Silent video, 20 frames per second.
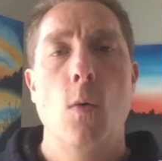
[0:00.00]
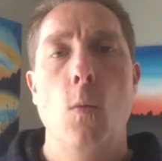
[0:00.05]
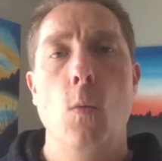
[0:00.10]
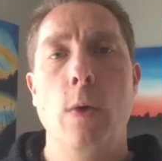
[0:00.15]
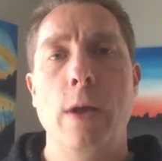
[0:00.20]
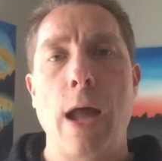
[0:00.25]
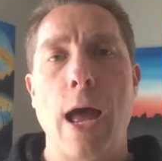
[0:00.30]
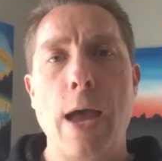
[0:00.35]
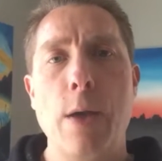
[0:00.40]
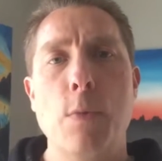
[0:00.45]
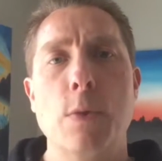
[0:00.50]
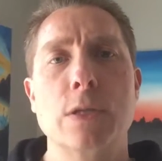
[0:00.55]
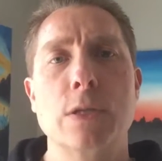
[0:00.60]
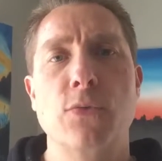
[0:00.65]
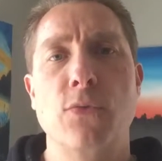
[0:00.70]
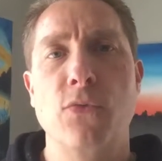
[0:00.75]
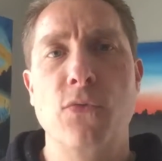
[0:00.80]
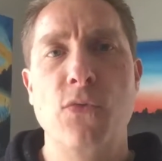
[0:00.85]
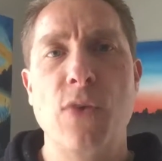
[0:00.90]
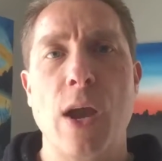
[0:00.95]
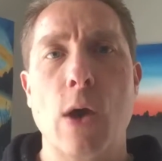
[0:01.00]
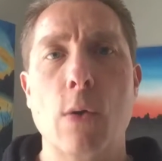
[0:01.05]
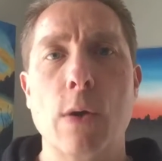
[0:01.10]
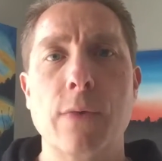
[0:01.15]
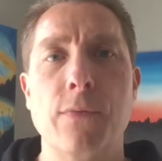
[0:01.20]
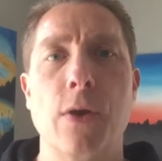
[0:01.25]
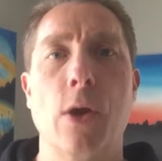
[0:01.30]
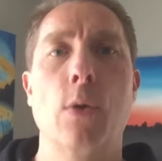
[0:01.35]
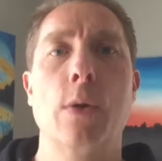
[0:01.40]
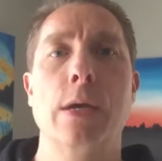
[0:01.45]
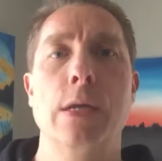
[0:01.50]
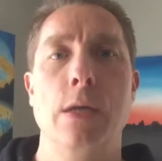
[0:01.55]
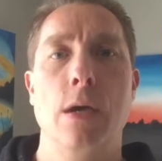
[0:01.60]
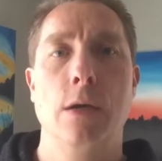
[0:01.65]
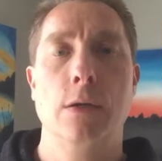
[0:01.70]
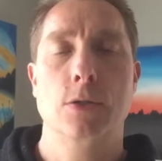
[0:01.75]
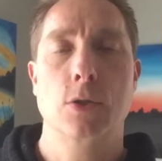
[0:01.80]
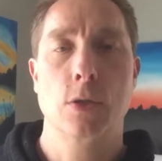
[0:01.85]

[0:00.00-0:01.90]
When I was very, very young,